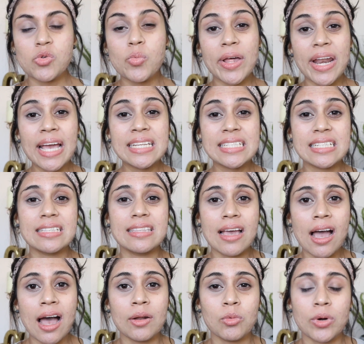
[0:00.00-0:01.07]
So when I did
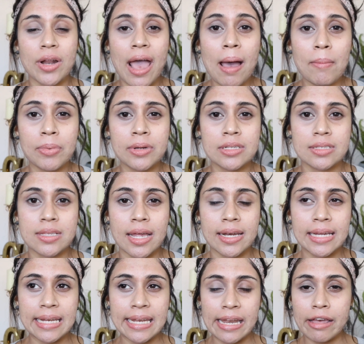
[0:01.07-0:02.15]
that, what happened is
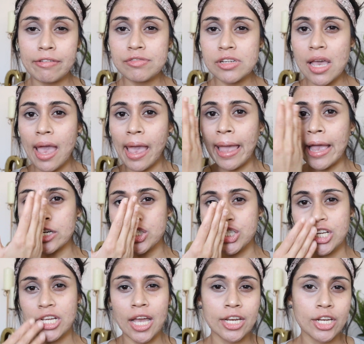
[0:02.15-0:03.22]
that it left an
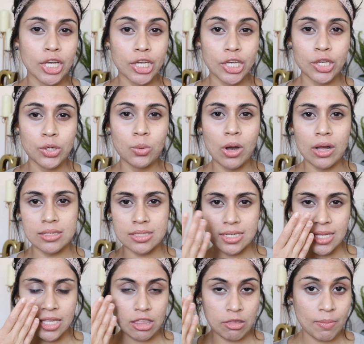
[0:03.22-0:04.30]
ashy kind of hue
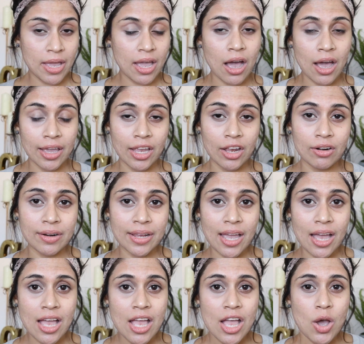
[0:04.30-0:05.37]
underneath my eye
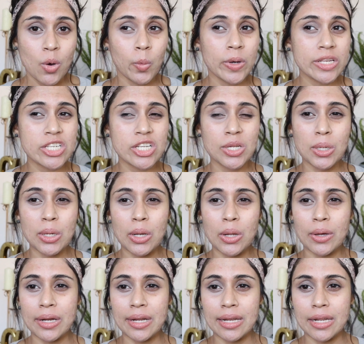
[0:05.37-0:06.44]
area, which
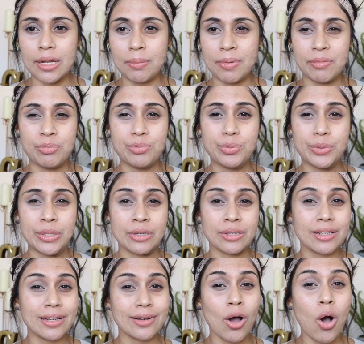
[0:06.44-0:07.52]
looked a little bit
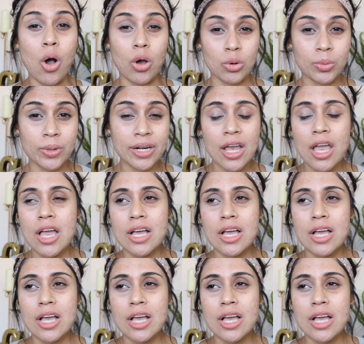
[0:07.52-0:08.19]
weird and awkward.